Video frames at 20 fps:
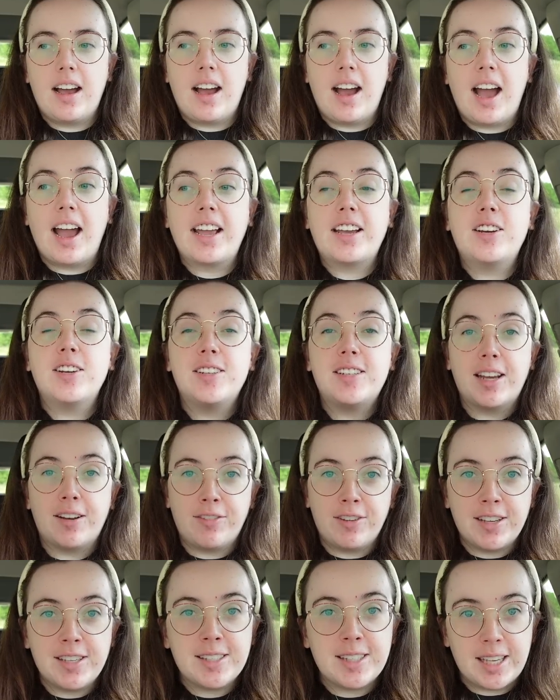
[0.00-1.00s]
I could
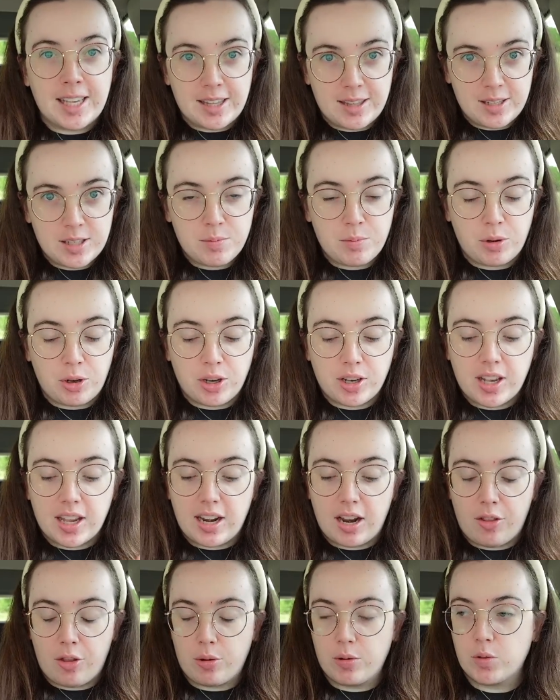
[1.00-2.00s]
definitely see in this book, and
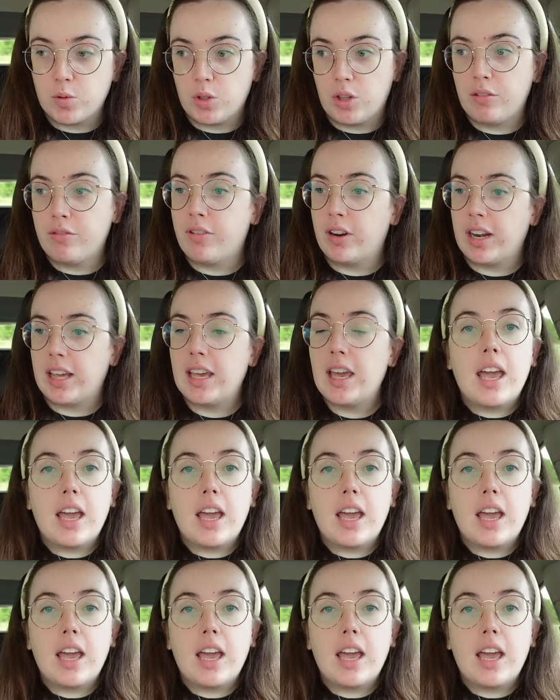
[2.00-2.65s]
I thought it was really funny.